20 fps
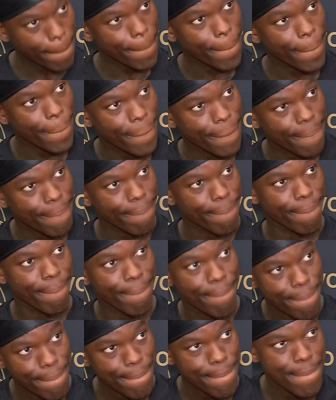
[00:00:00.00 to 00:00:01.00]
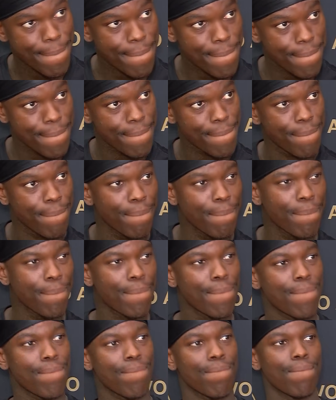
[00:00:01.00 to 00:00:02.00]
Pascal. What's it been like
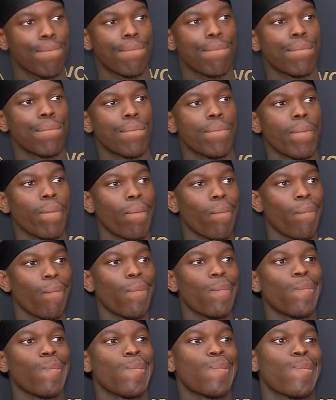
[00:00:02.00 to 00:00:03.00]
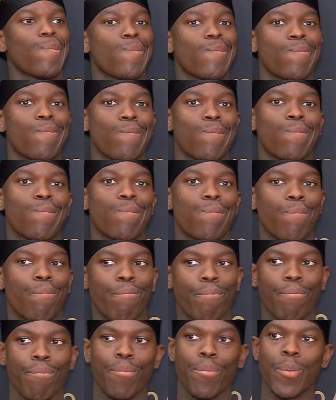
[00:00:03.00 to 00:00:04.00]
getting to know him and playing alongside
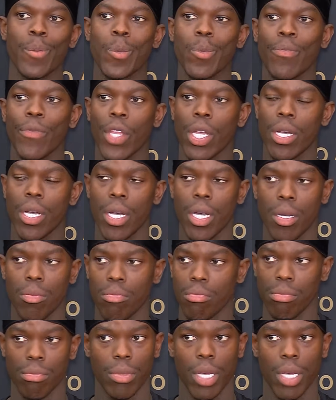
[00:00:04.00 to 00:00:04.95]
him?